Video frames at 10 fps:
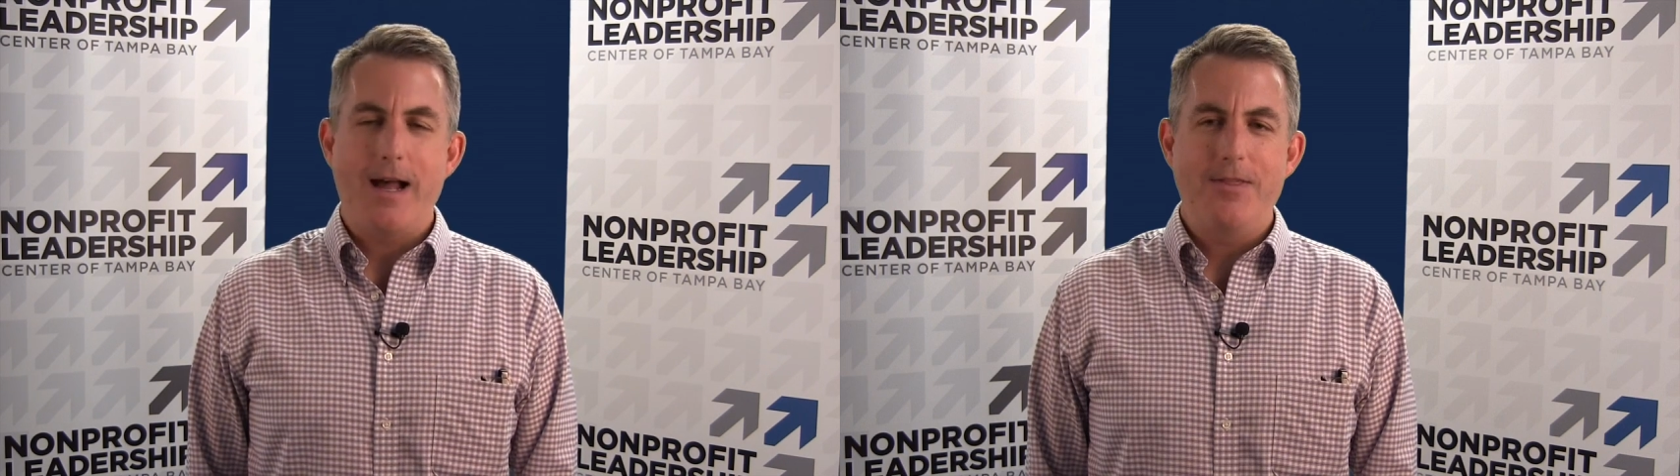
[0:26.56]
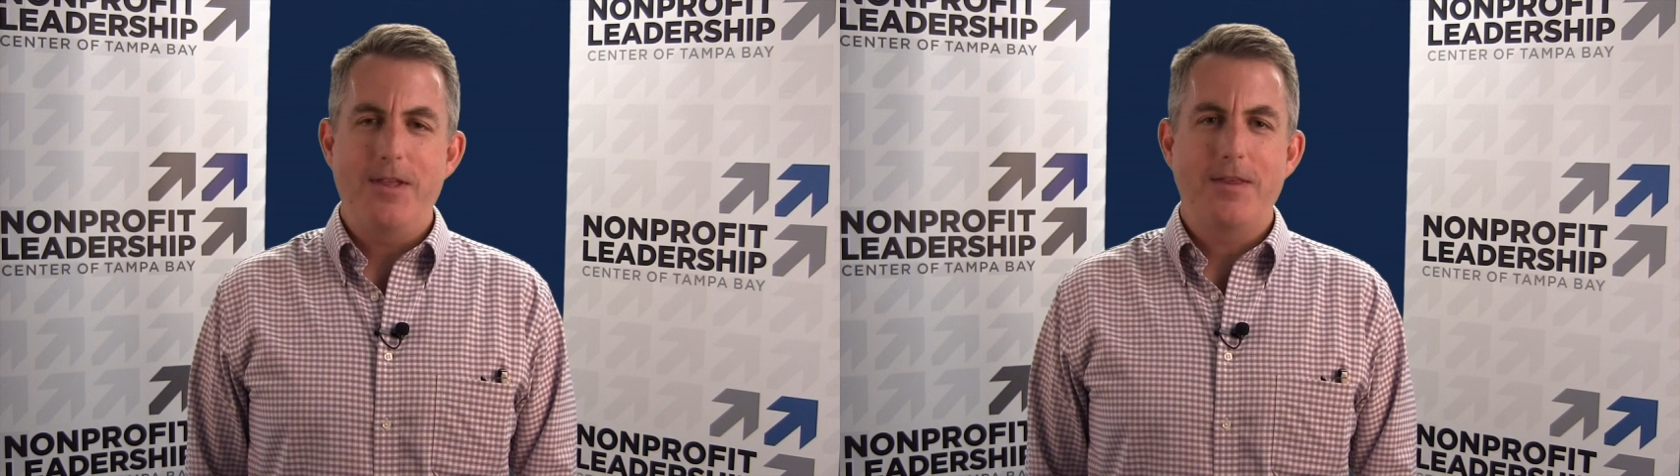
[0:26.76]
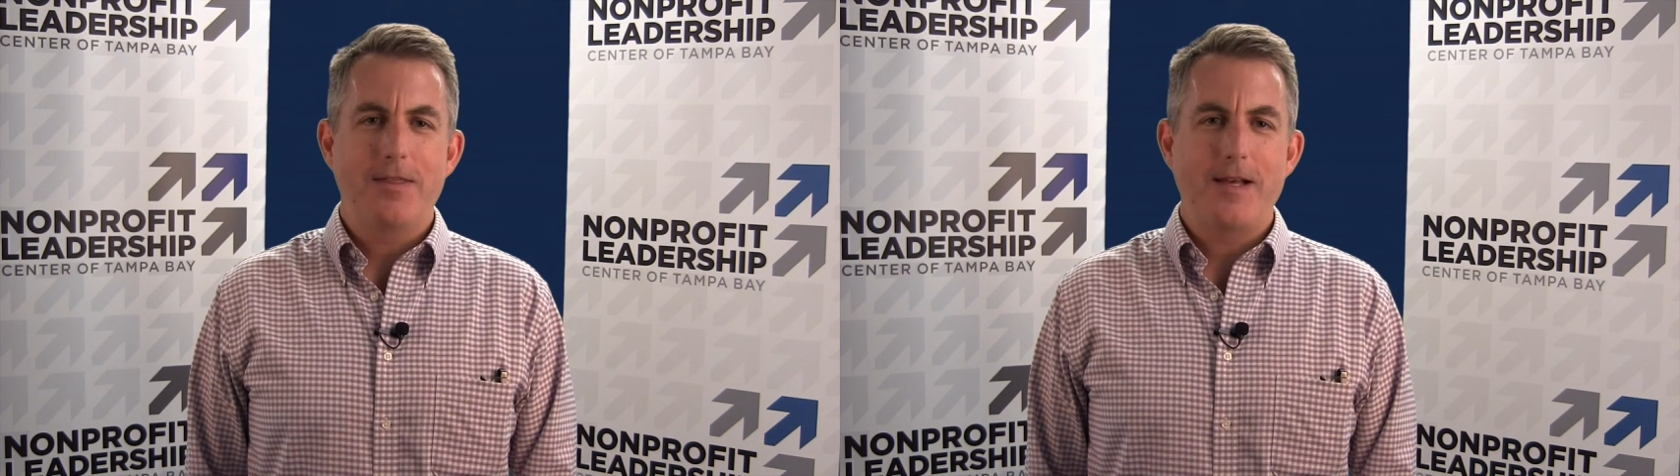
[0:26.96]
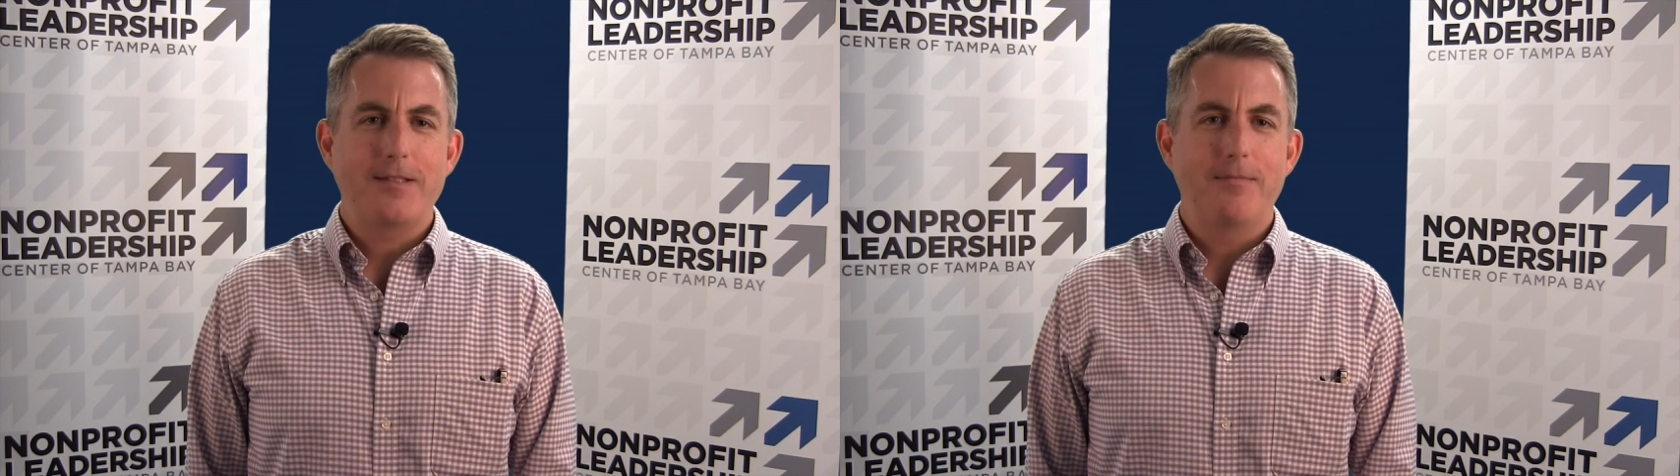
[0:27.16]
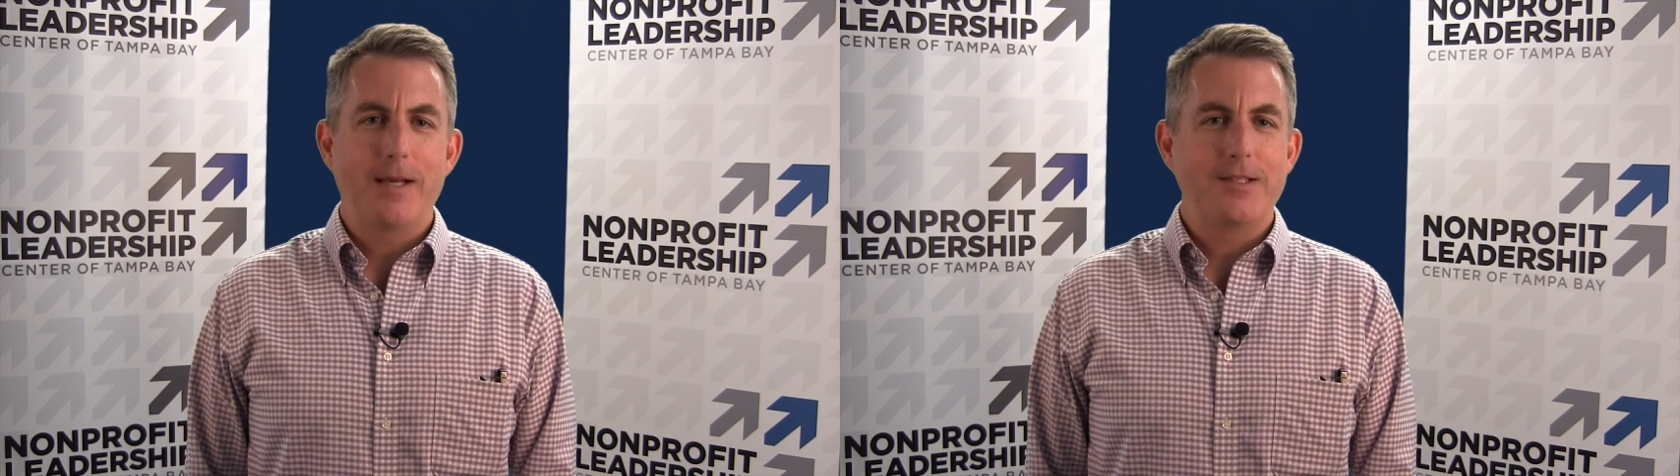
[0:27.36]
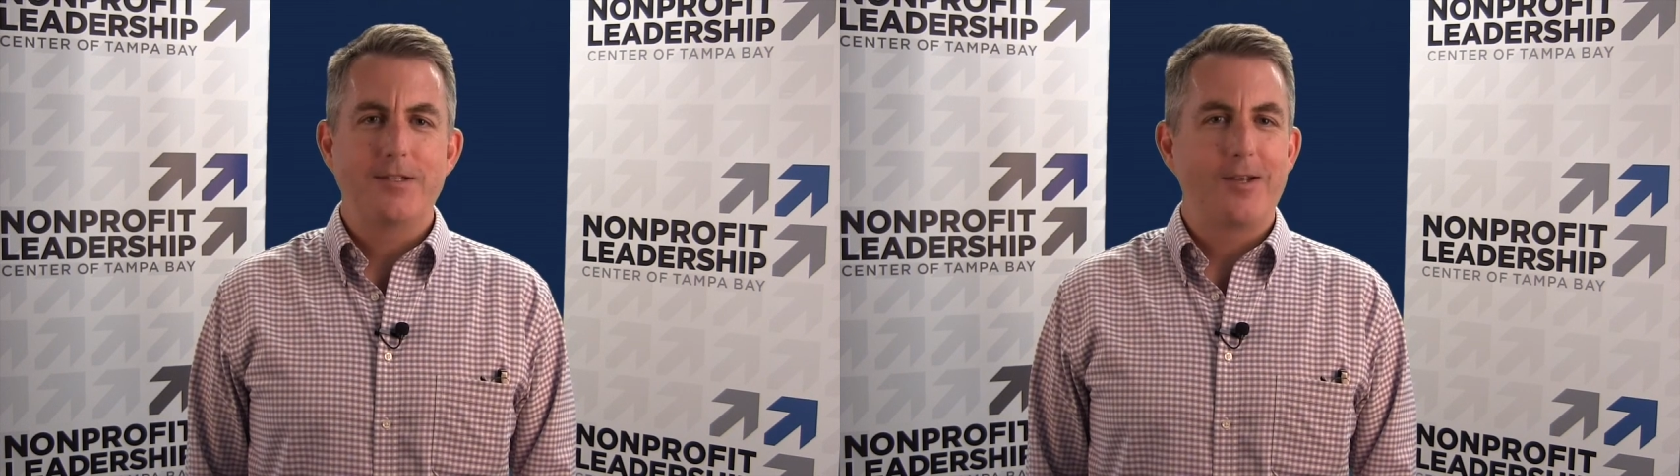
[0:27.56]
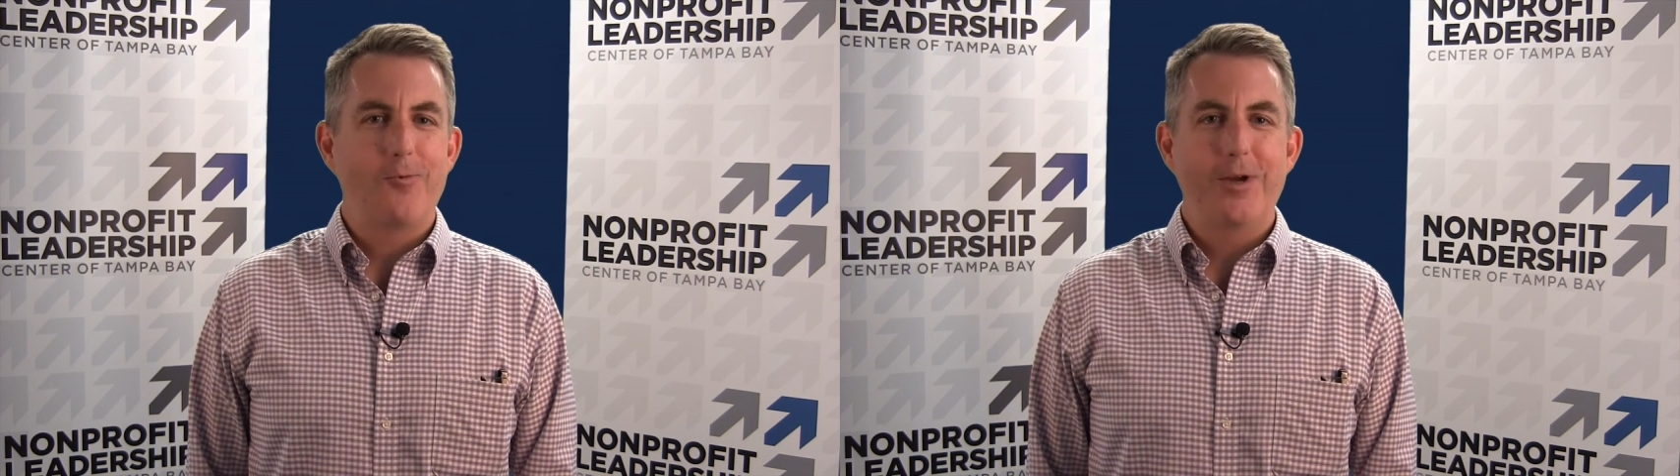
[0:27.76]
I think that that's a message that